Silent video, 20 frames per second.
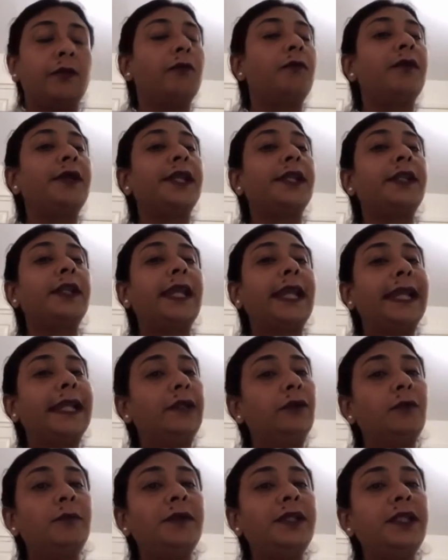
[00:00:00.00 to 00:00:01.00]
When
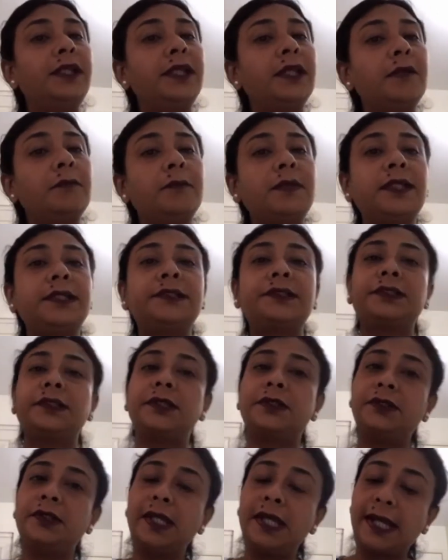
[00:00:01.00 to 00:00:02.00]
aluminium is
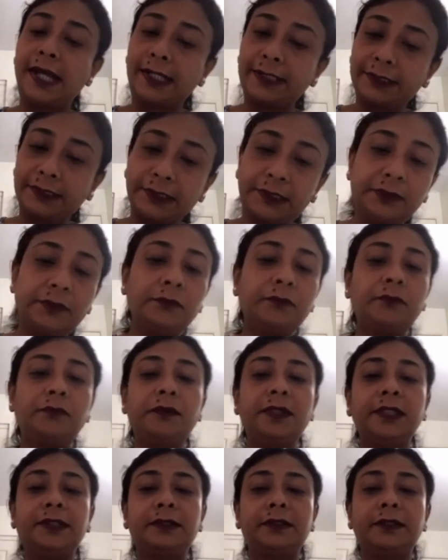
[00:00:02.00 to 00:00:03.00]
reacting
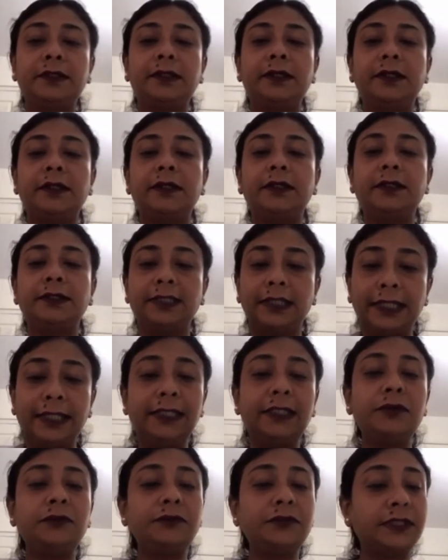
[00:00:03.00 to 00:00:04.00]
with
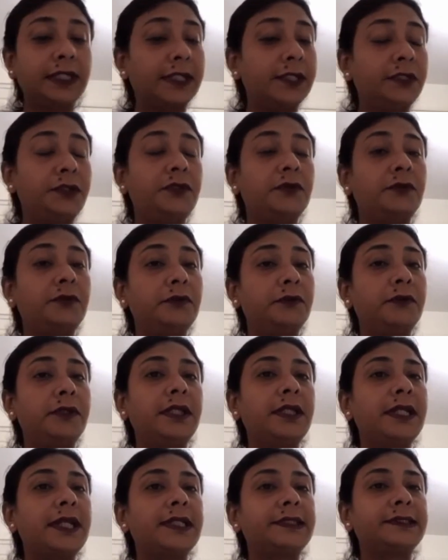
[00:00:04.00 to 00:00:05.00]
dilute
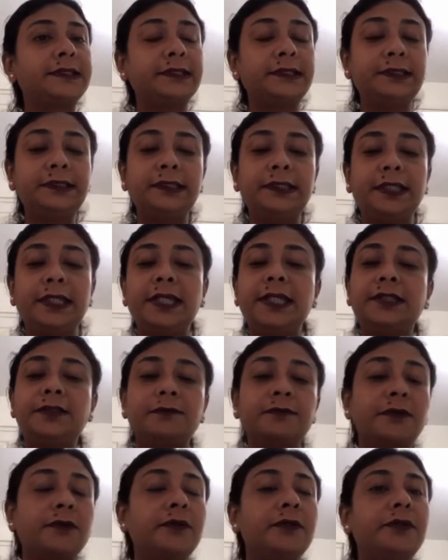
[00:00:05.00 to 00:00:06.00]
hydrochloric acid,
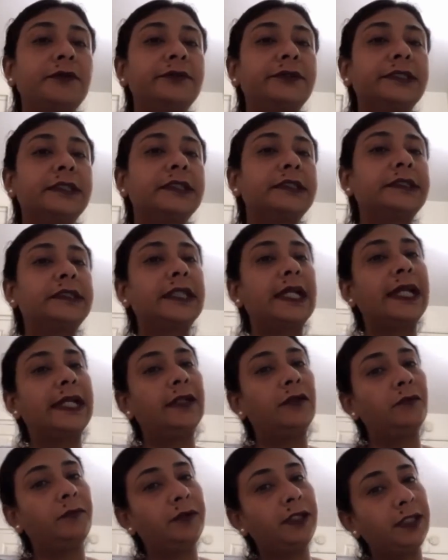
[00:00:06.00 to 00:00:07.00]
it produces
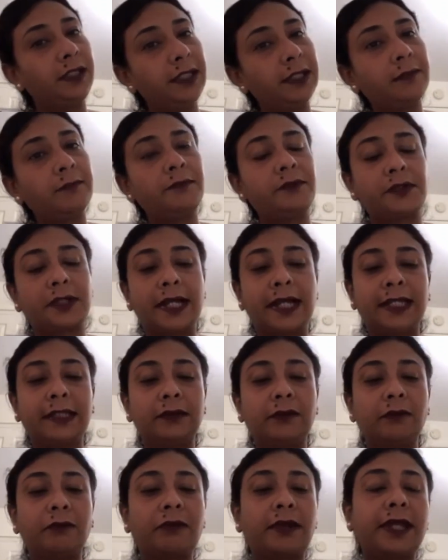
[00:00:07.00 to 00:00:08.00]
aluminium
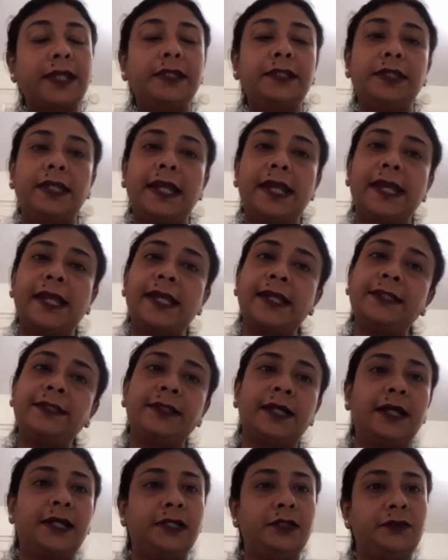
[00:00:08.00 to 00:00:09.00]
trichloride
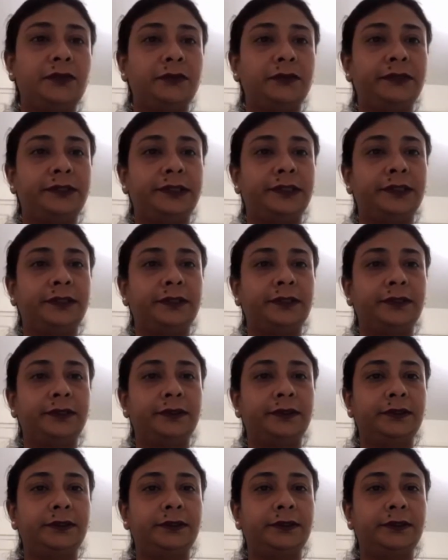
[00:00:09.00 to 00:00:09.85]
and hydrogen.